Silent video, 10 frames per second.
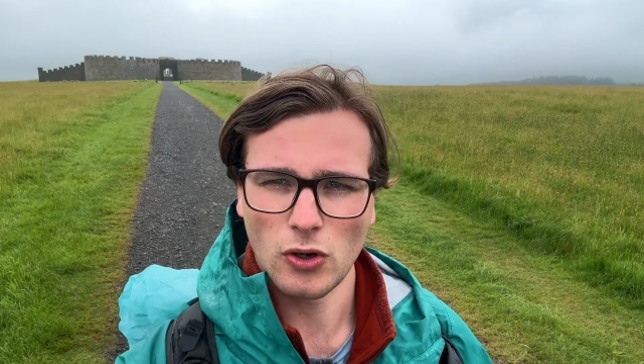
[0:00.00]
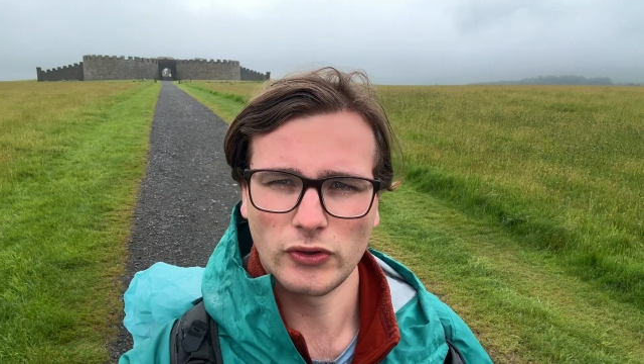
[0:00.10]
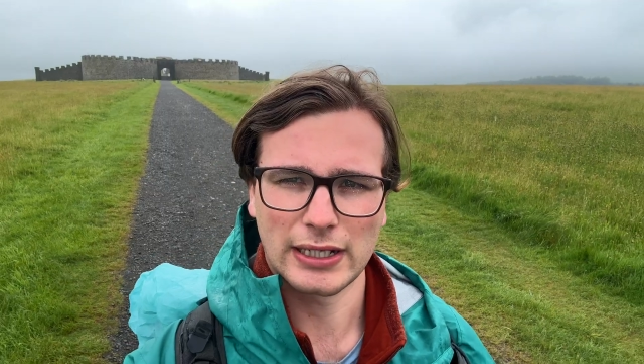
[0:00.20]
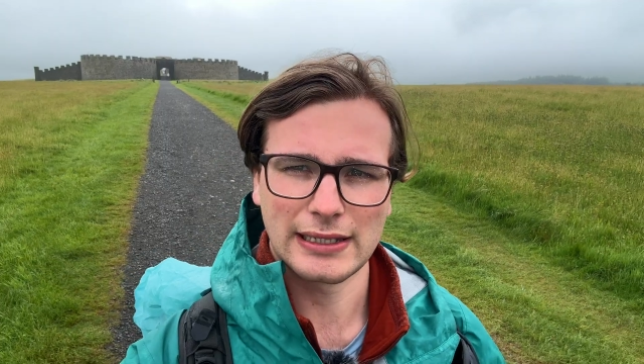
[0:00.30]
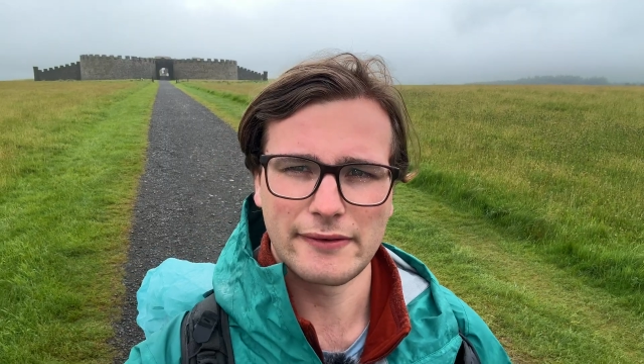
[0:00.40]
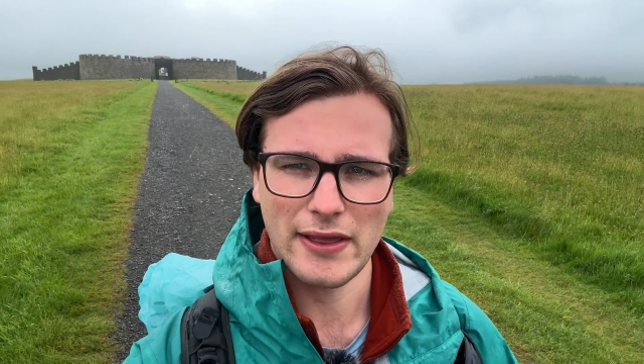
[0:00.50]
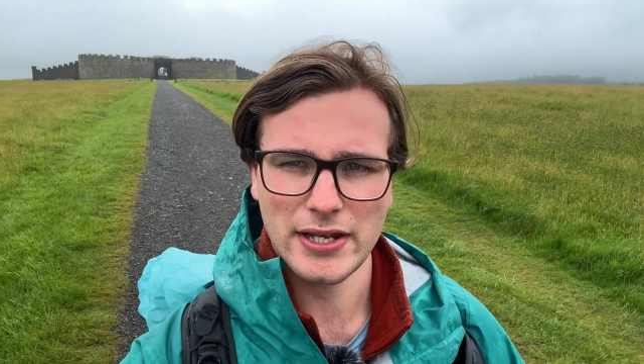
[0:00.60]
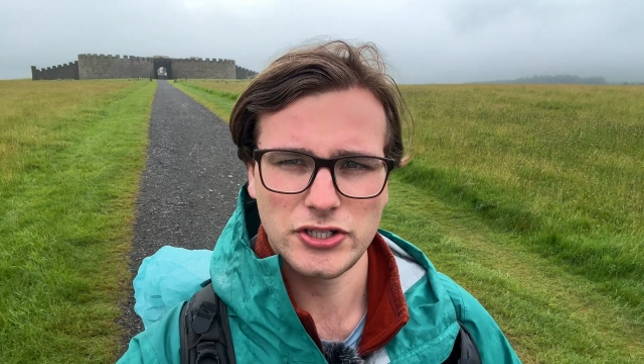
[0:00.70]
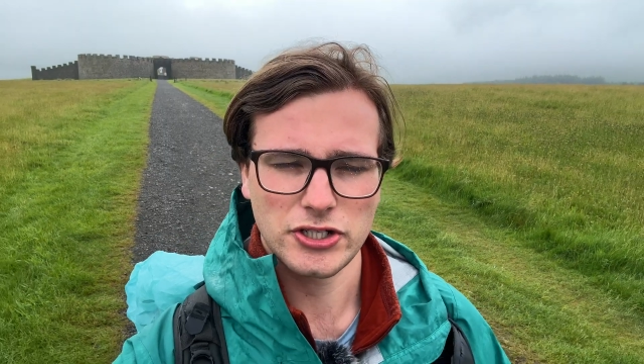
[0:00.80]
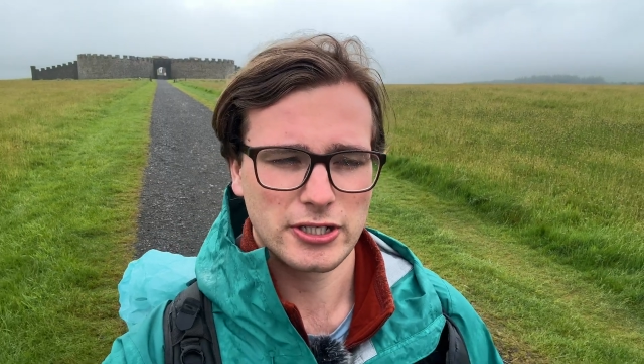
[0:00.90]
on the cliff
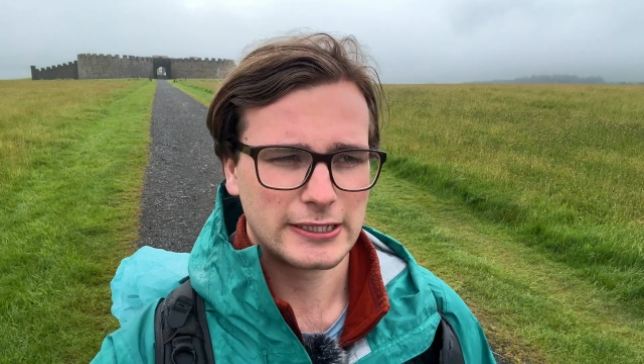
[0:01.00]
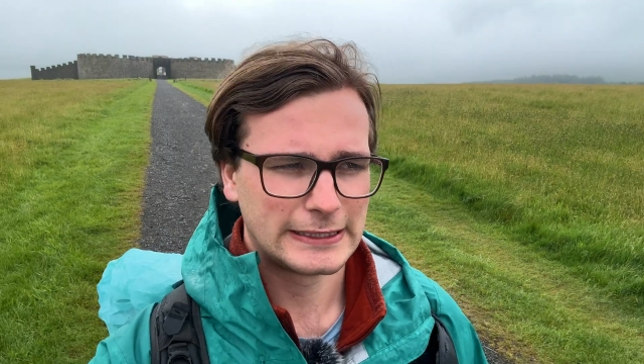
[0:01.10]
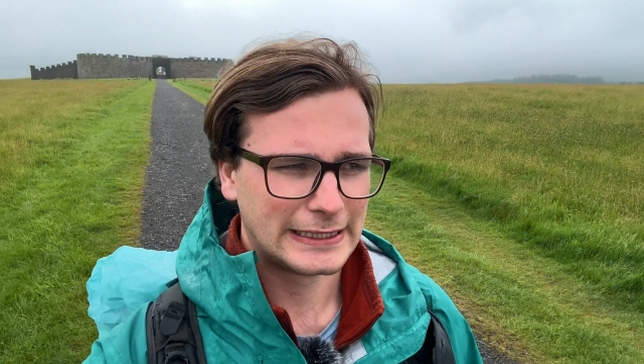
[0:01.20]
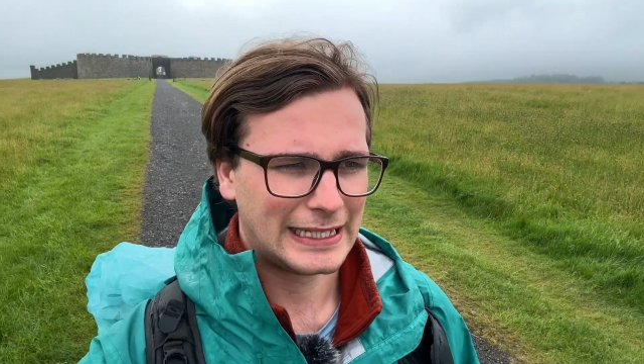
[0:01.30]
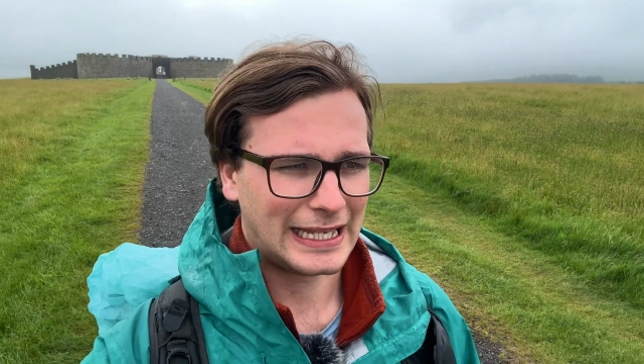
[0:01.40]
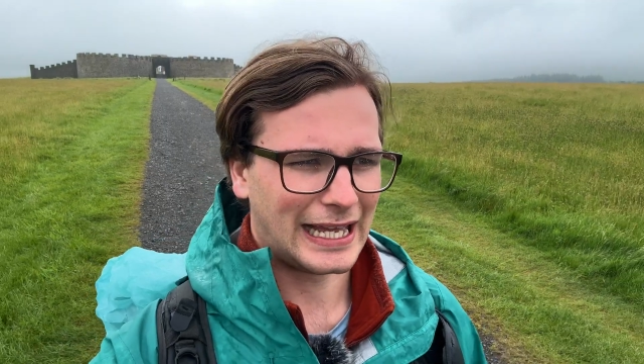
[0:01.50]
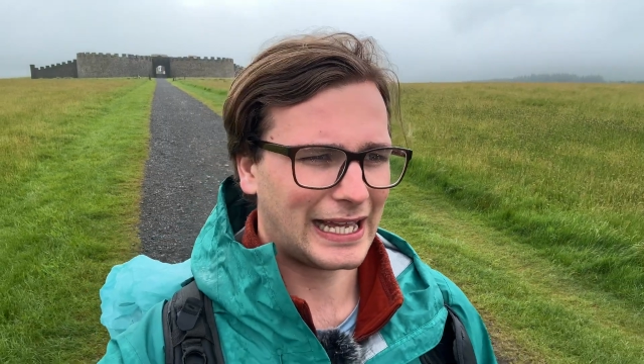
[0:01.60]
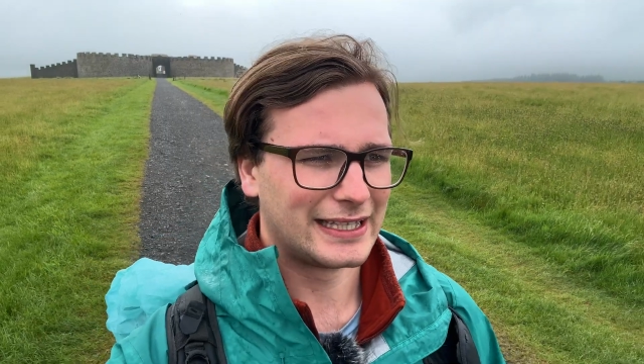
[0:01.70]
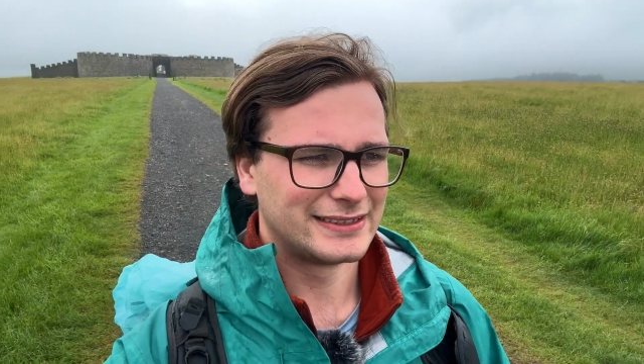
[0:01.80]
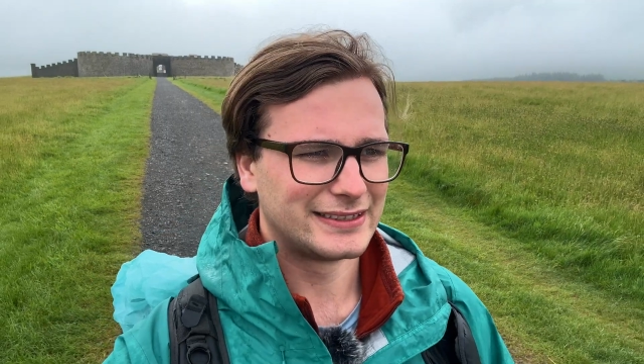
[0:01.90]
edge.
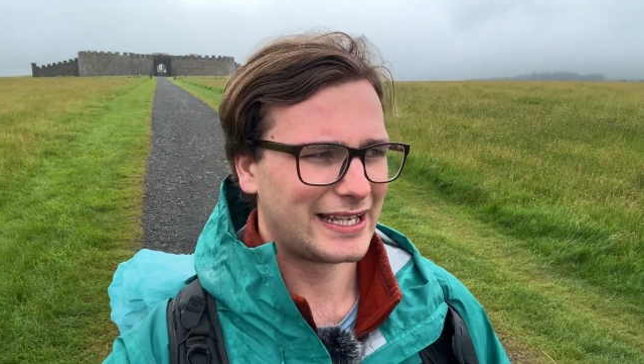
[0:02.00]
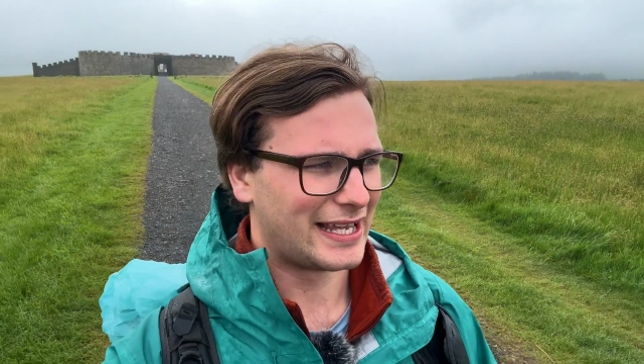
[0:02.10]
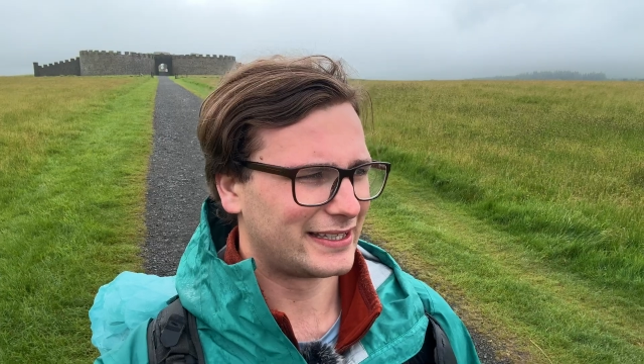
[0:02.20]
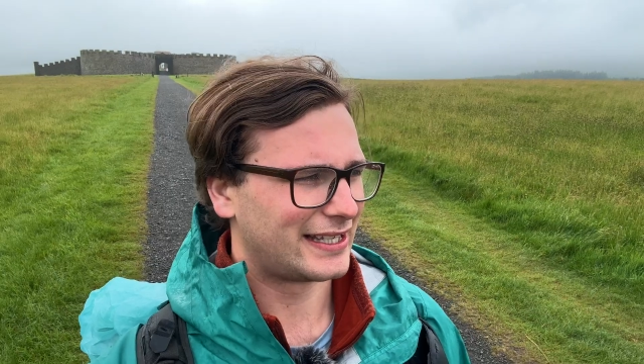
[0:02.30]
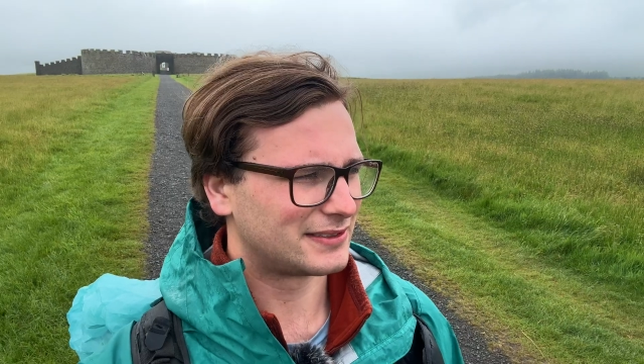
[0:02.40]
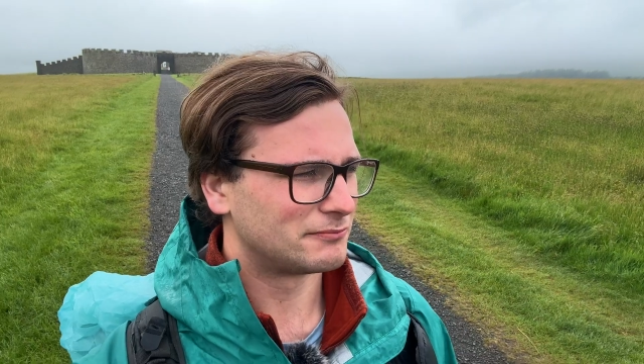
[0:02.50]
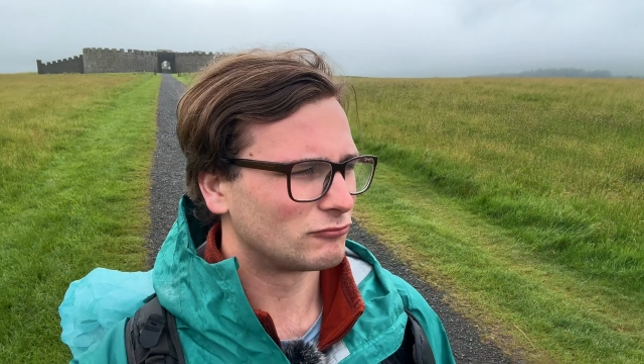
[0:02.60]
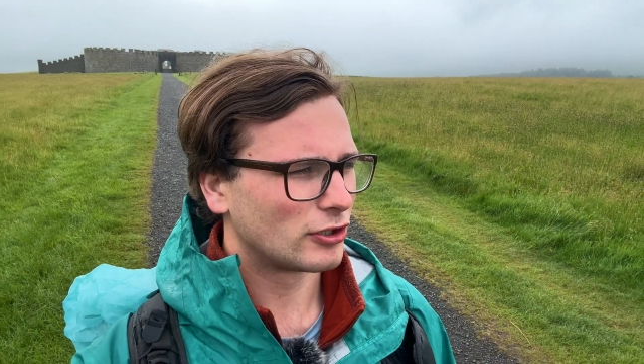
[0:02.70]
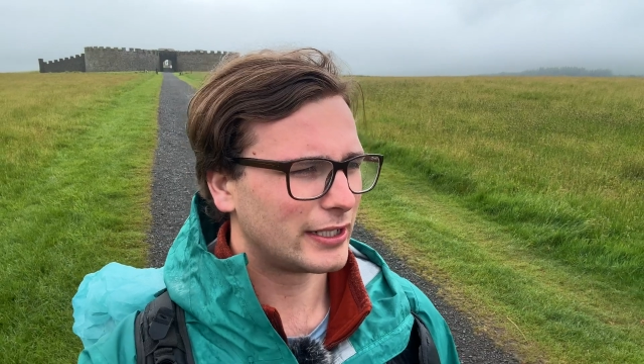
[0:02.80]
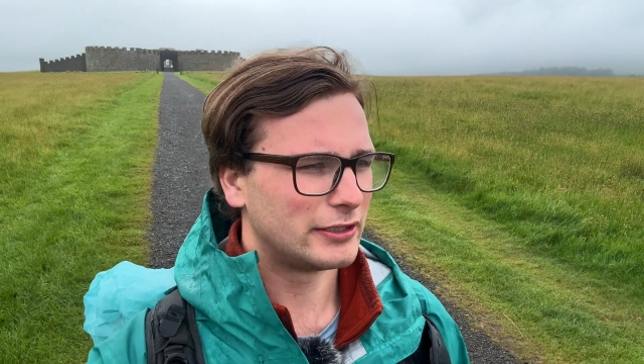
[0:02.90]
And yeah, you get
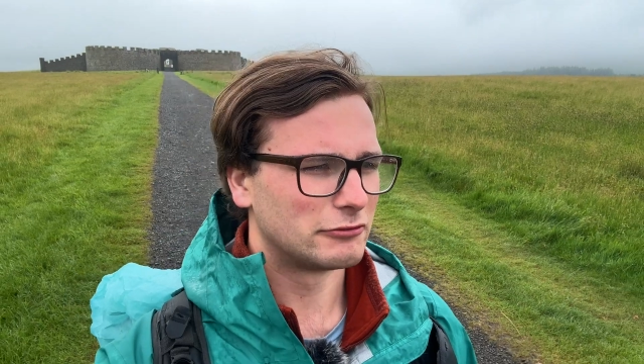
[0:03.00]
some really,